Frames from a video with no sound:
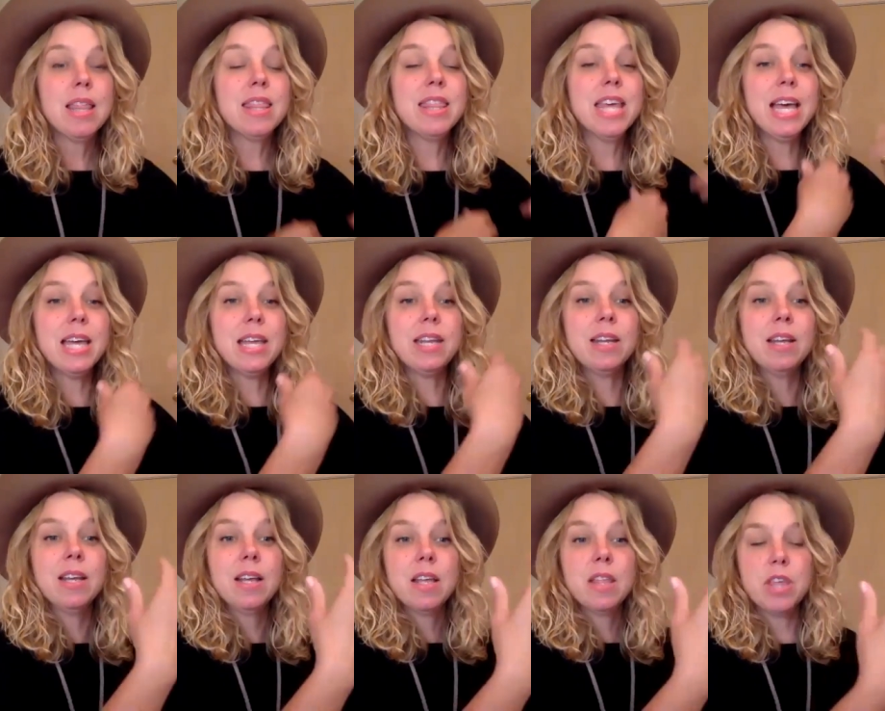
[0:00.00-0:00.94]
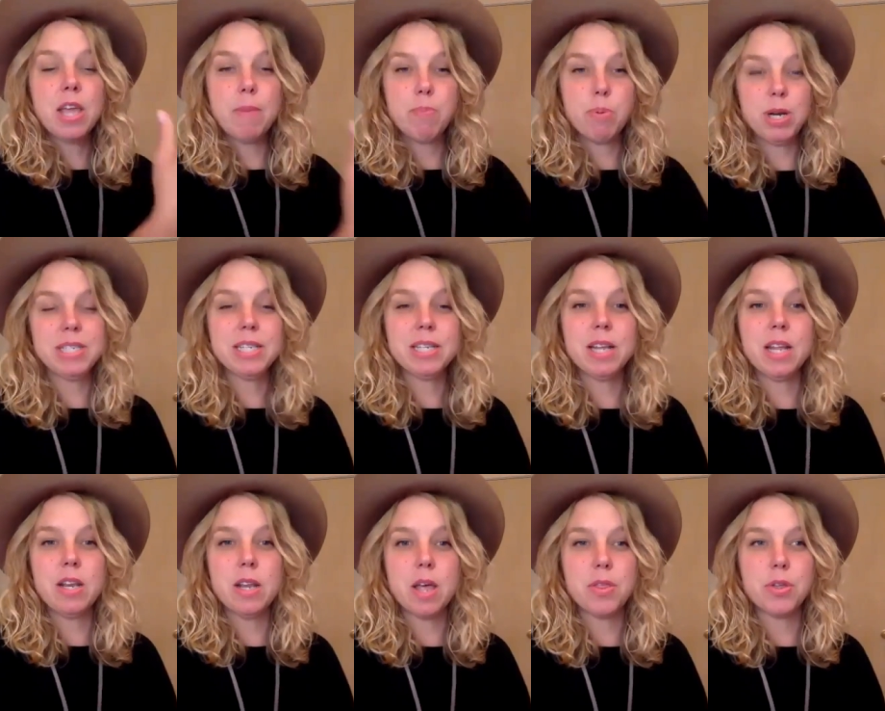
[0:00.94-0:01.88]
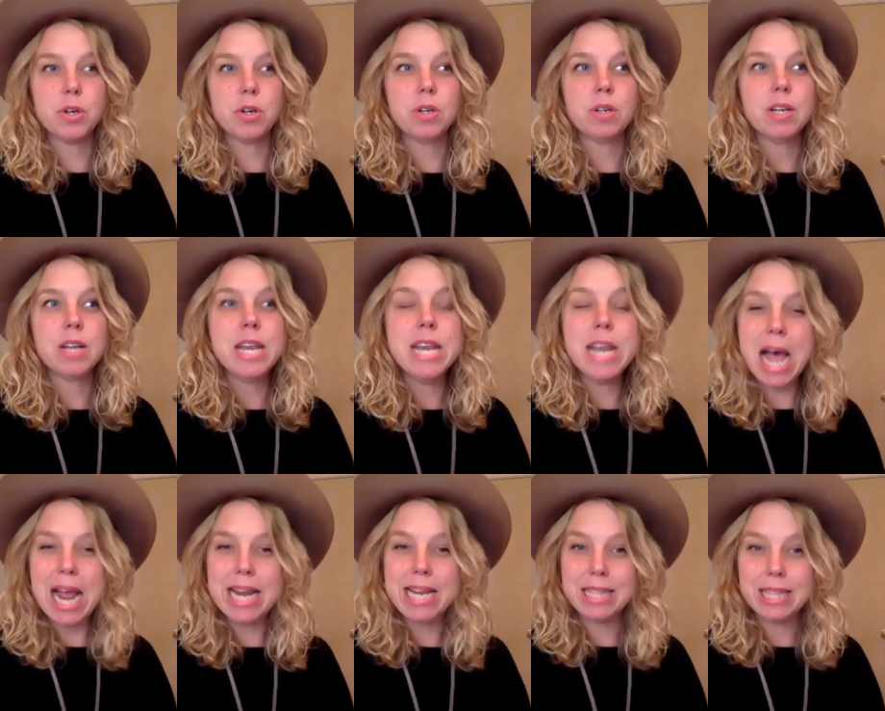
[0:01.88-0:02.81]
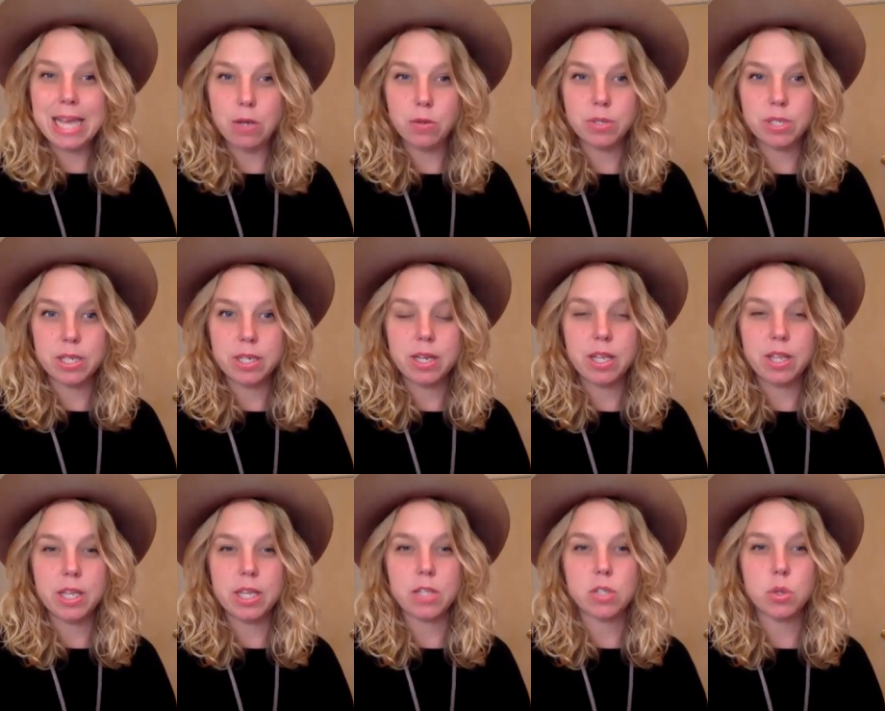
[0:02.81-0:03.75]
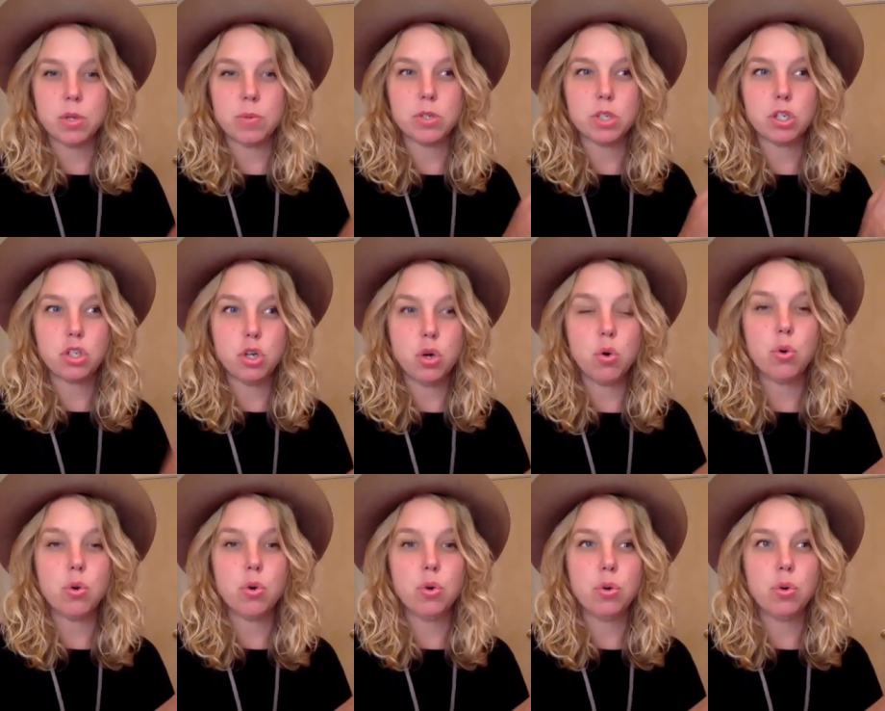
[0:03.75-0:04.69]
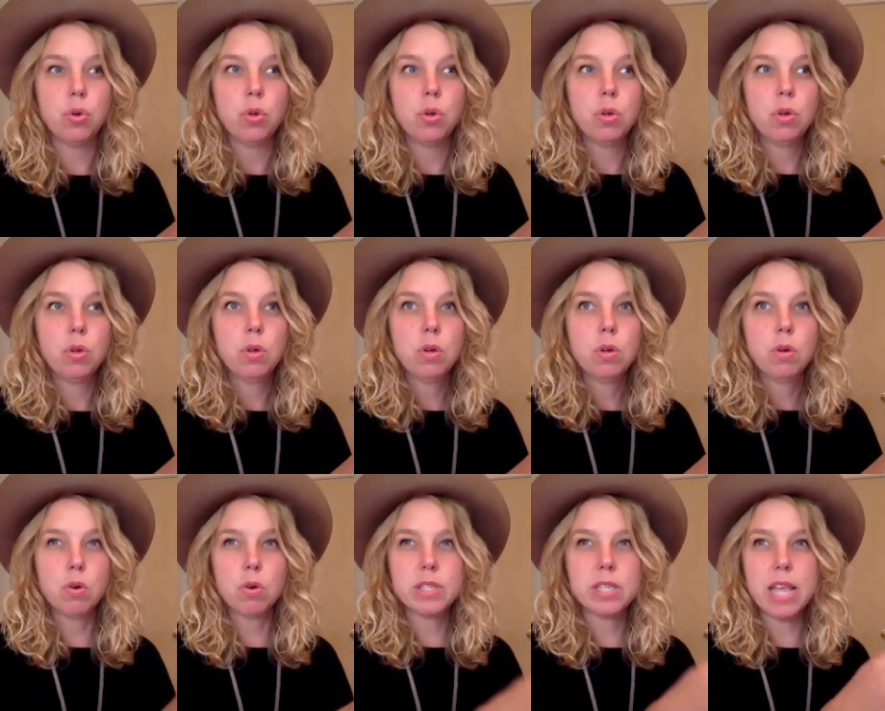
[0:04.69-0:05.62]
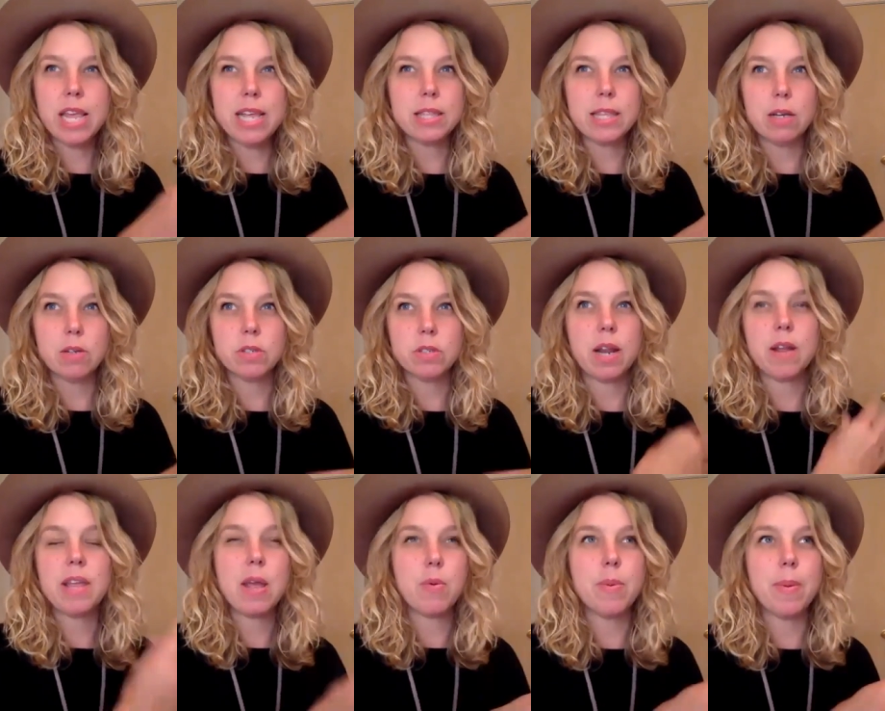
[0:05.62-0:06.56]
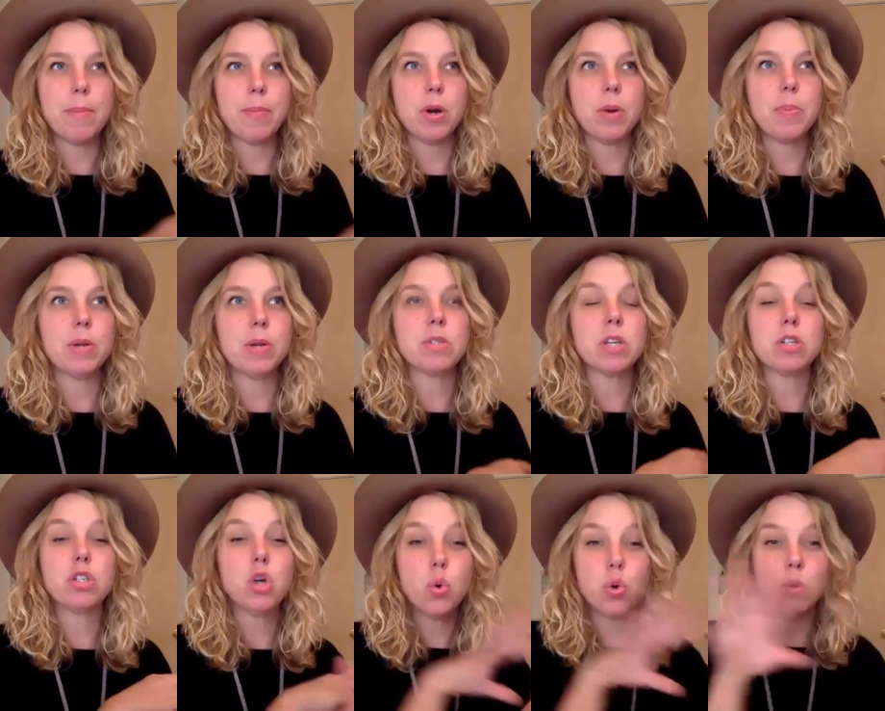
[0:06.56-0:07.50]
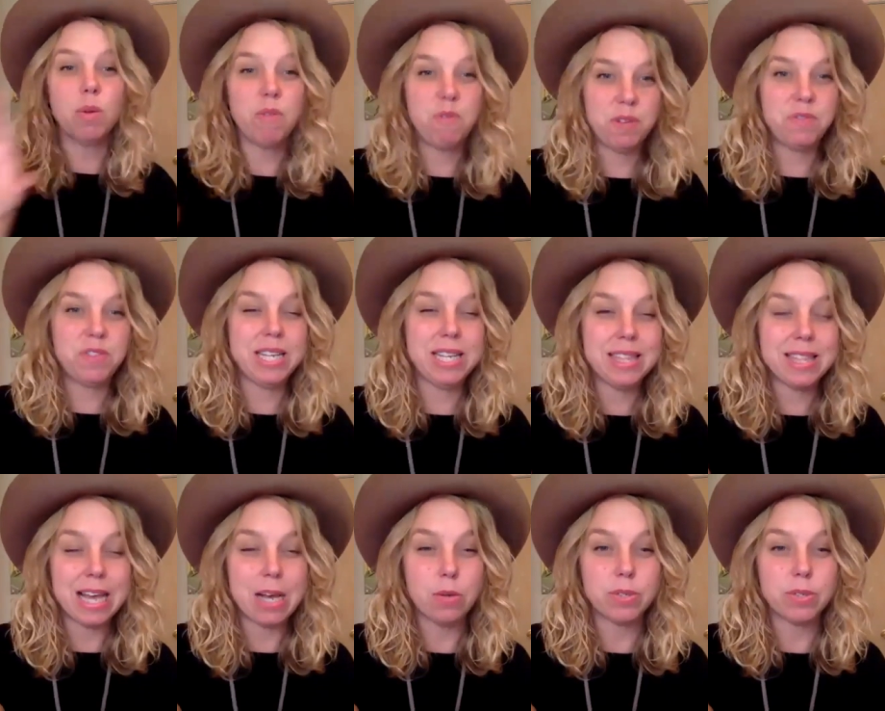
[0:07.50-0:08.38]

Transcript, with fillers: Then they printed another 9,000, I think. So it was a total, or 8,000, I can't remember, but it was a total of 15,000